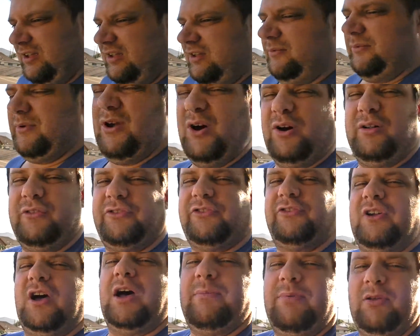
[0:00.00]
We call it
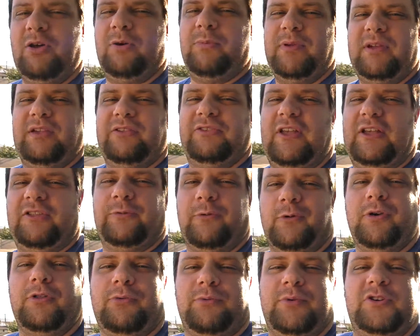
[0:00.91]
Snob Hill because that's where
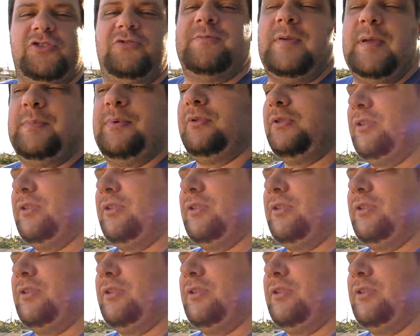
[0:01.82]
all the rich people